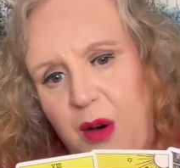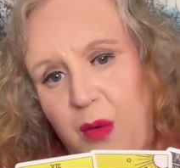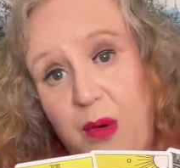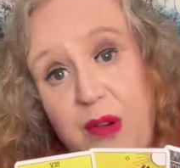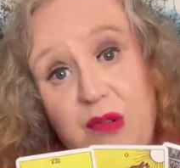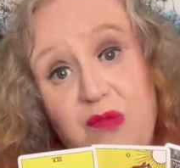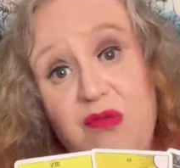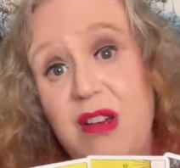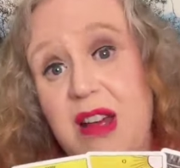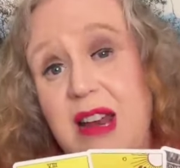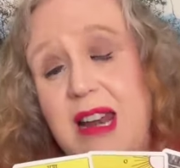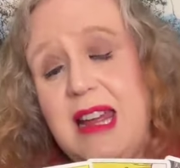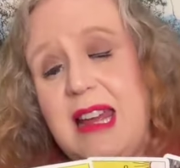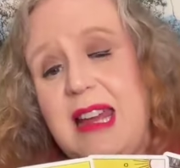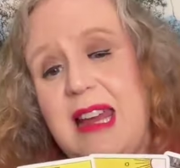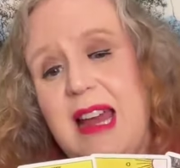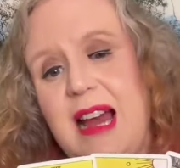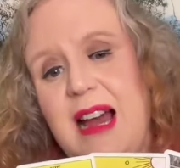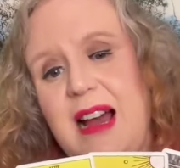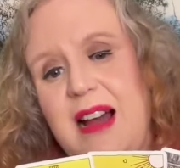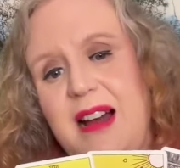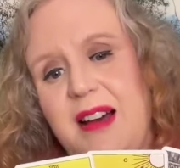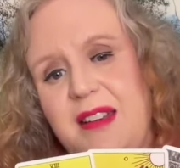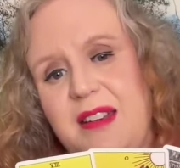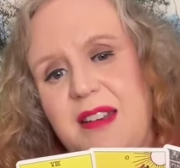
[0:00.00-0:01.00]
We really
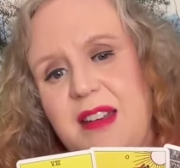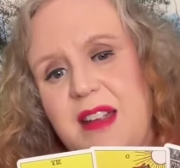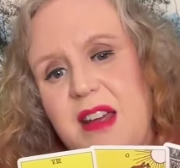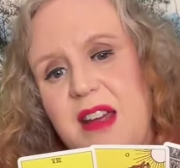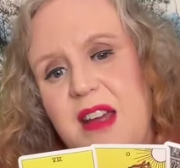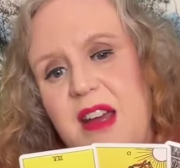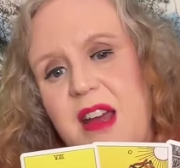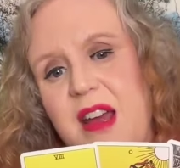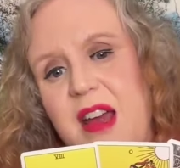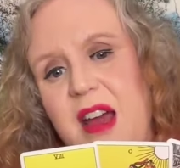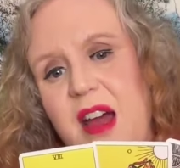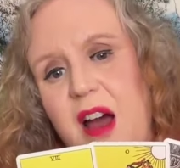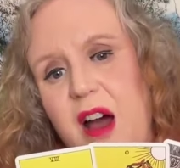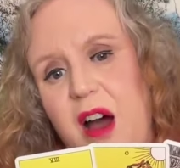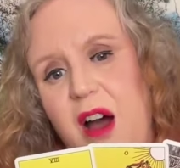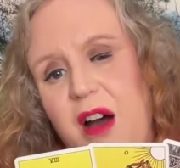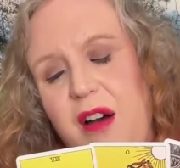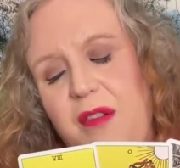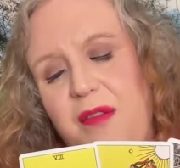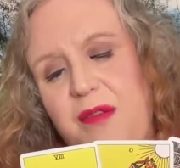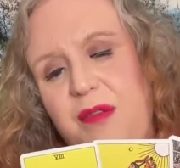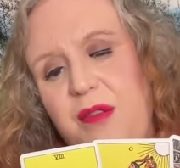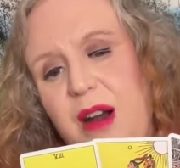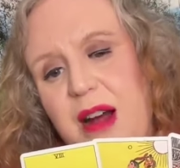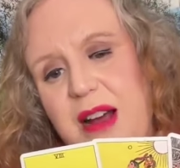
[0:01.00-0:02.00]
can't.
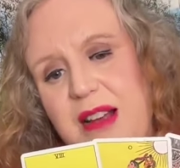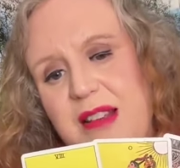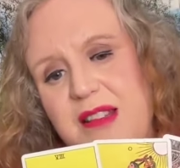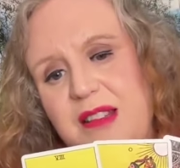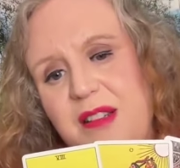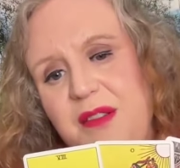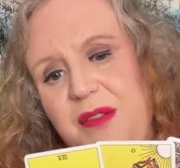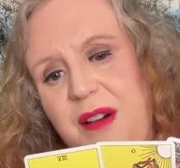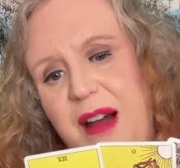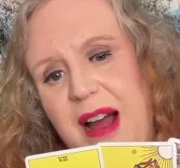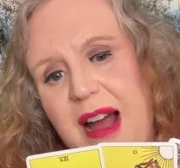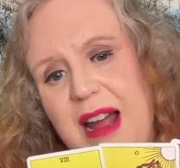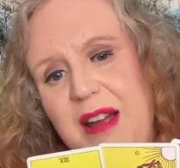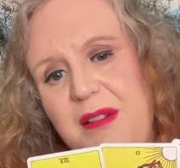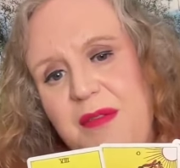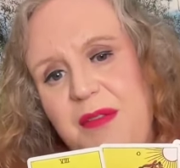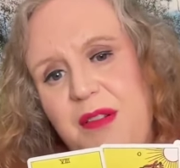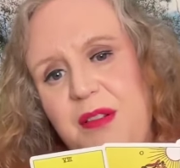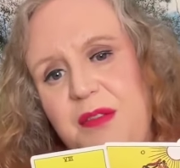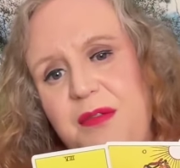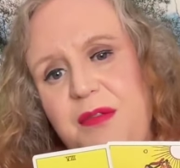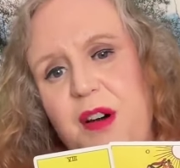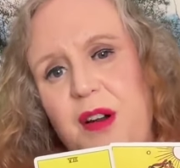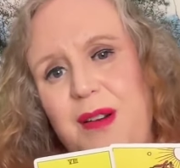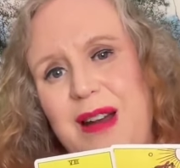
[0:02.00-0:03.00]
For our
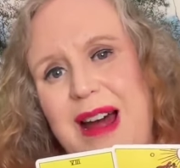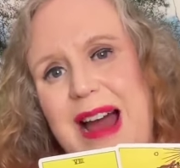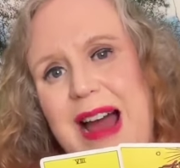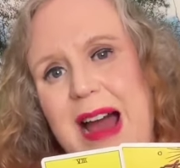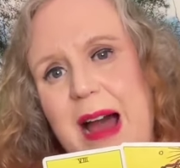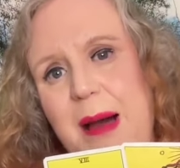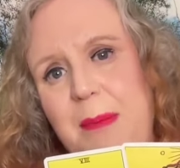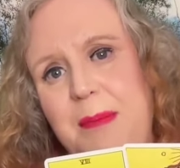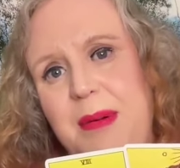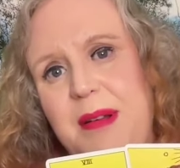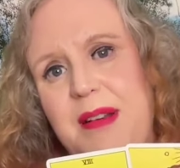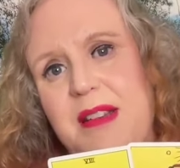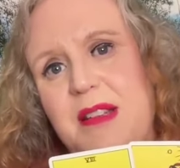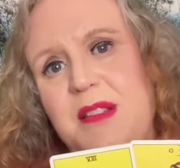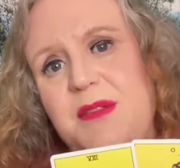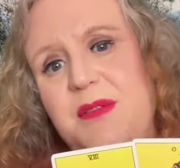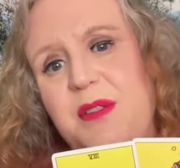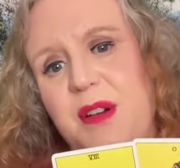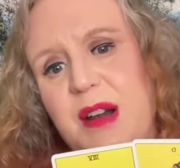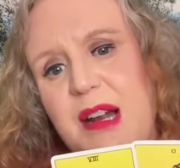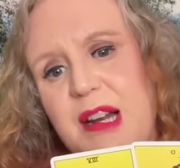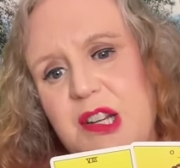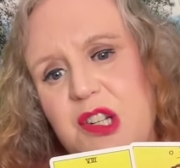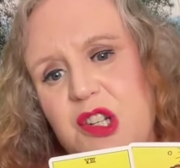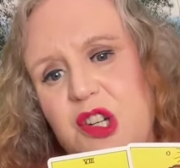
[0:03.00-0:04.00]
survival, for our happiness,
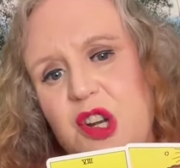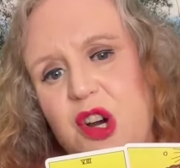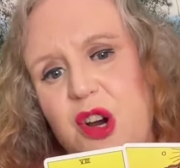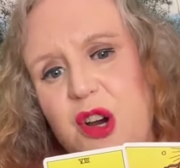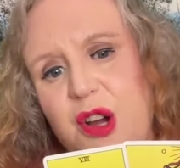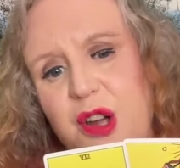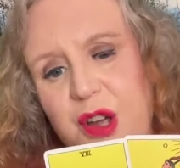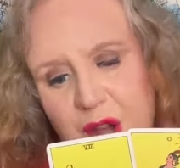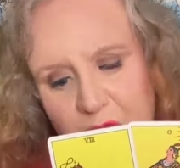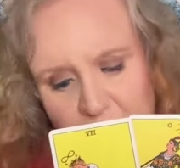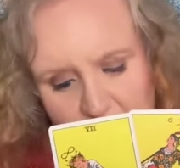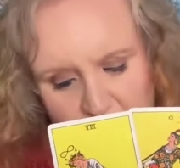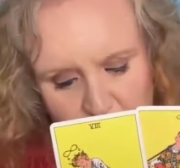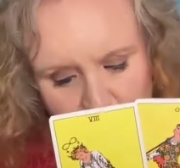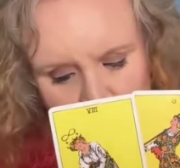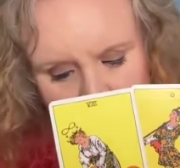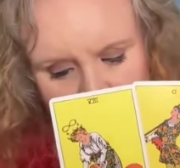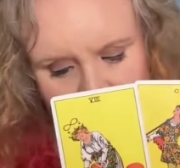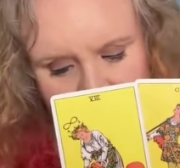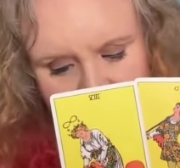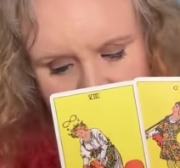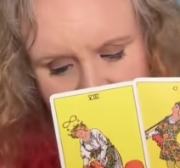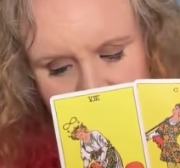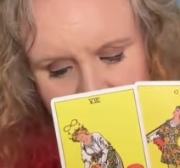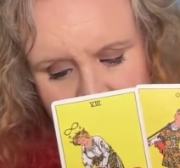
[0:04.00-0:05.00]
for our joy, we're
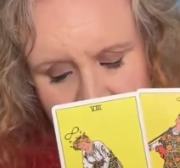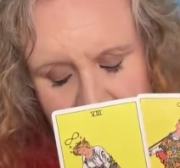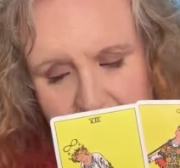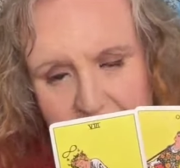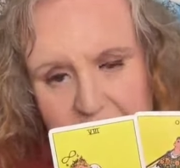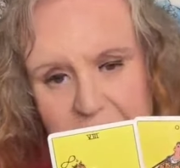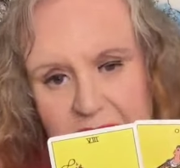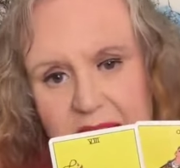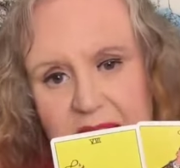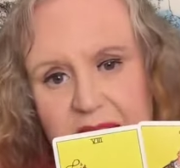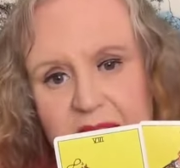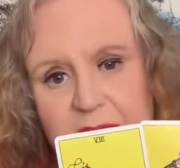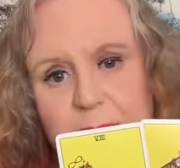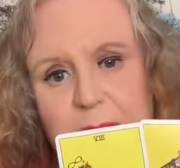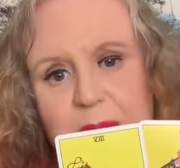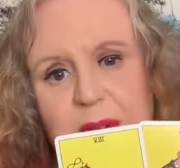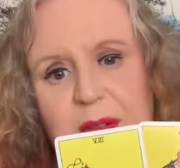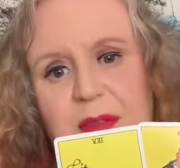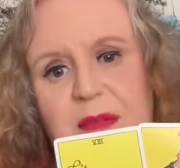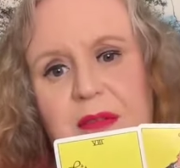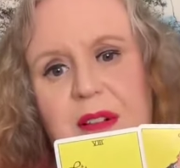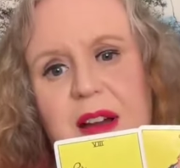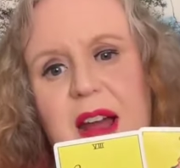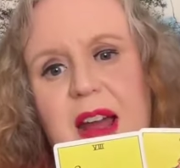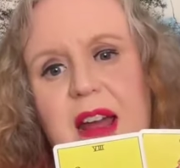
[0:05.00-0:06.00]
having to take a leap of
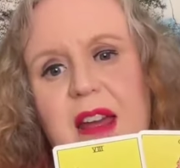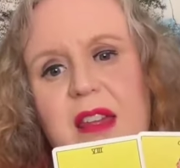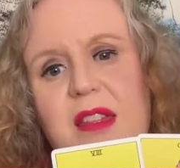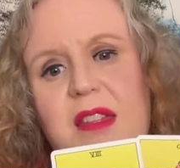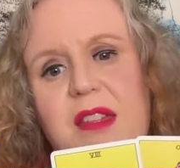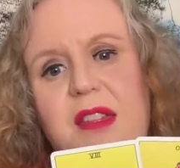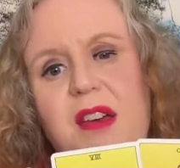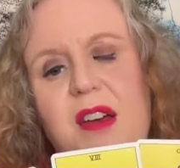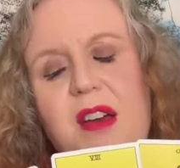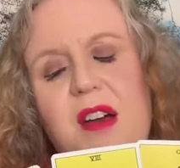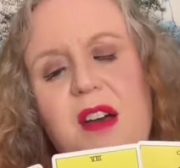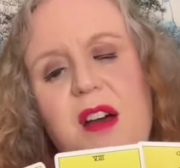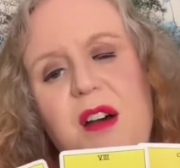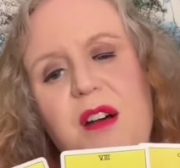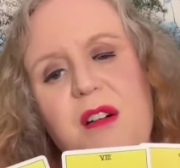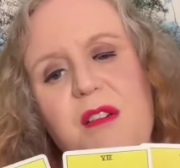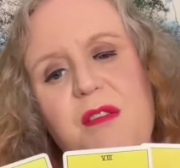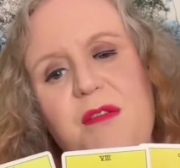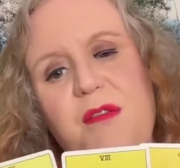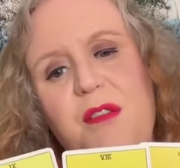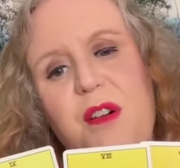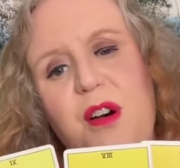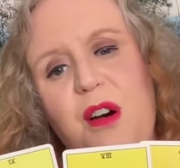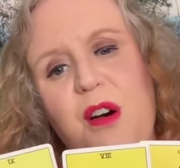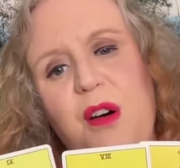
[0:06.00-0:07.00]
faith
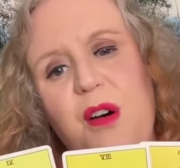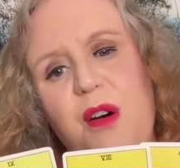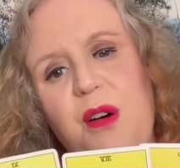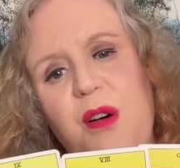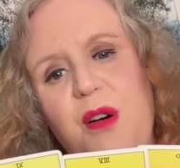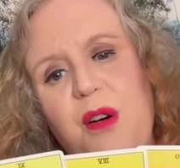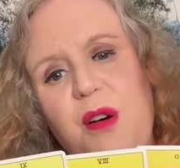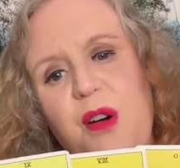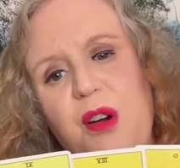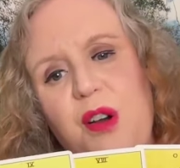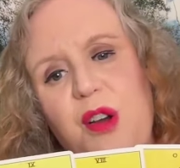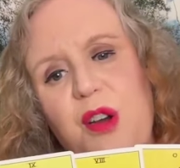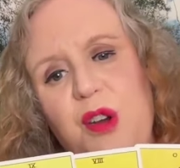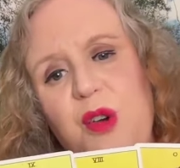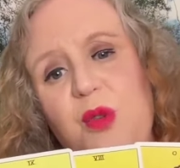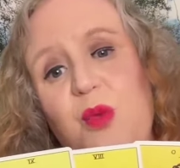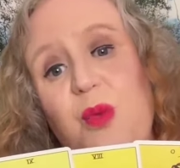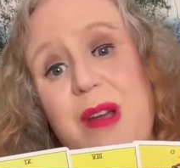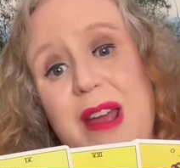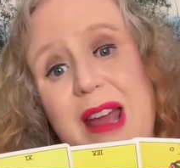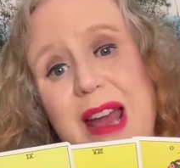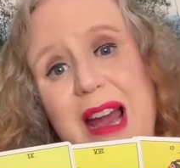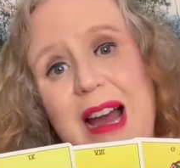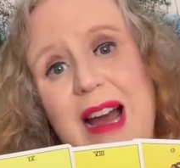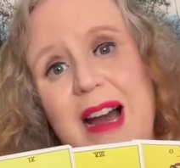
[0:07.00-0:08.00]
for who
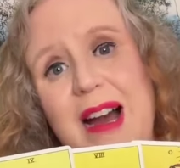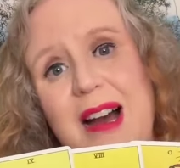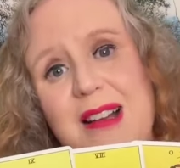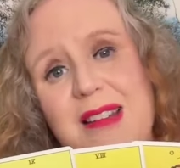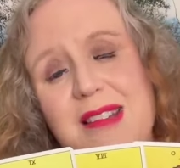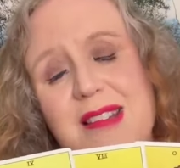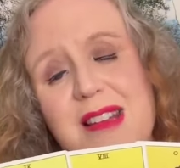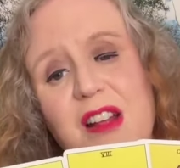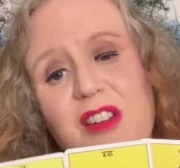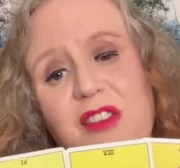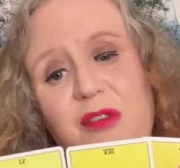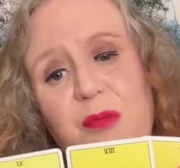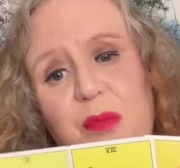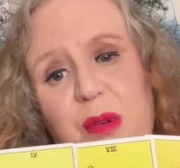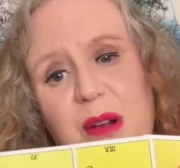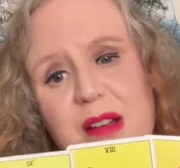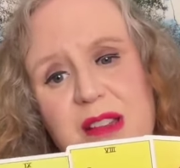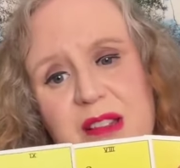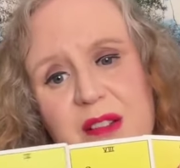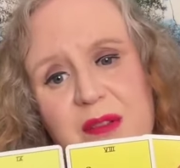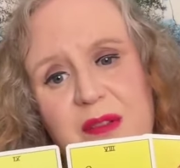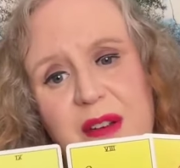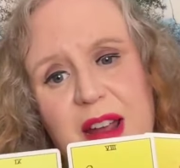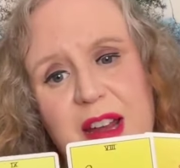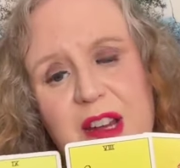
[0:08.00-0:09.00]
we are,
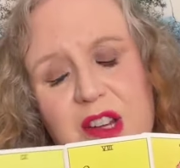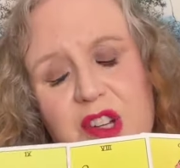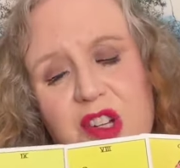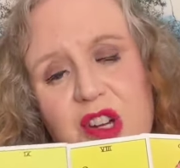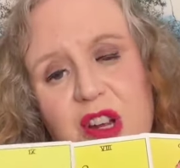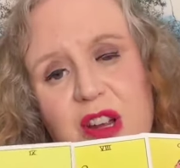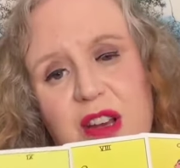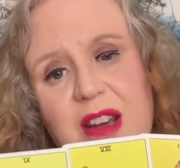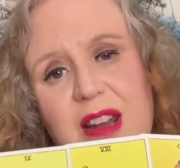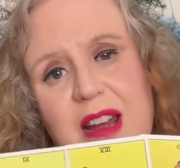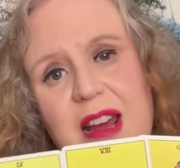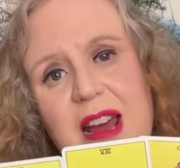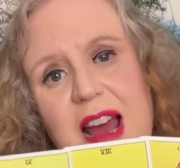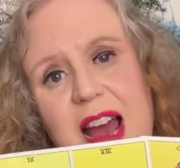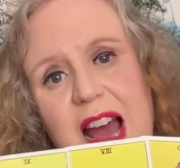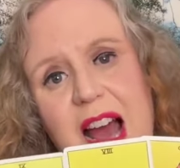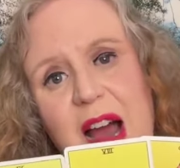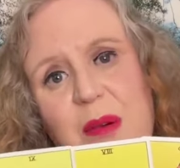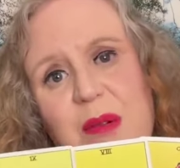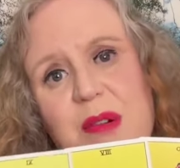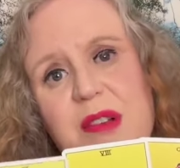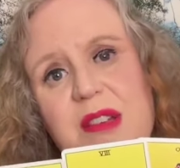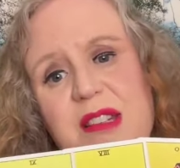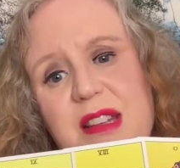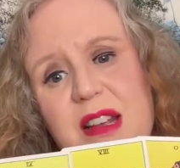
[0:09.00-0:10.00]
self-preservation,
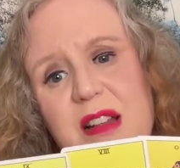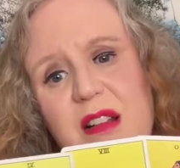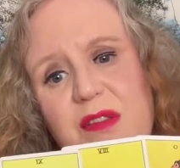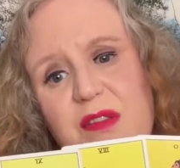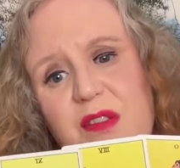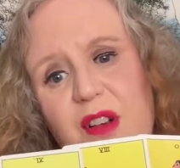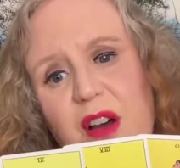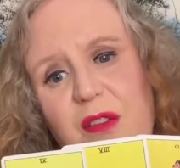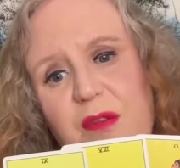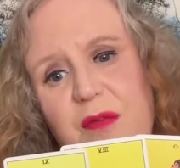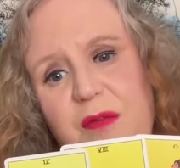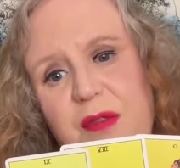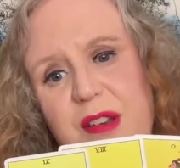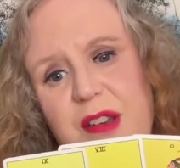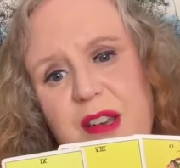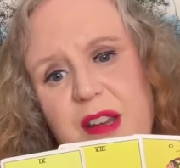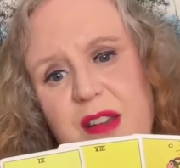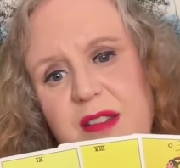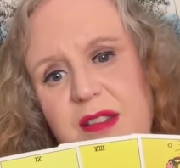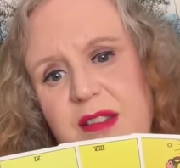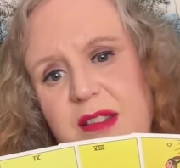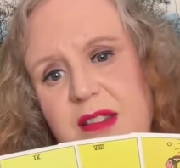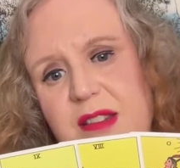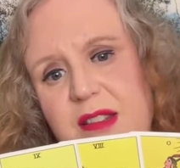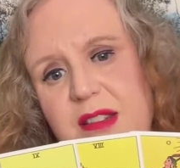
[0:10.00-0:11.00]
our
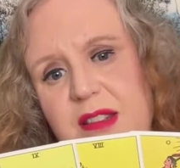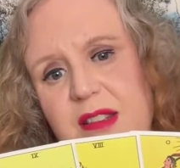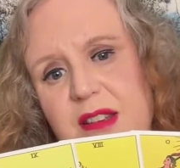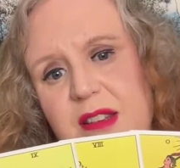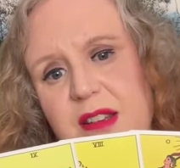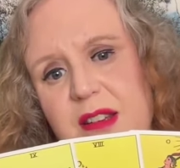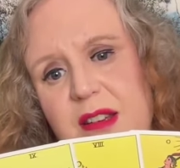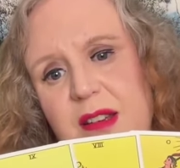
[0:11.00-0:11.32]
self-confidence.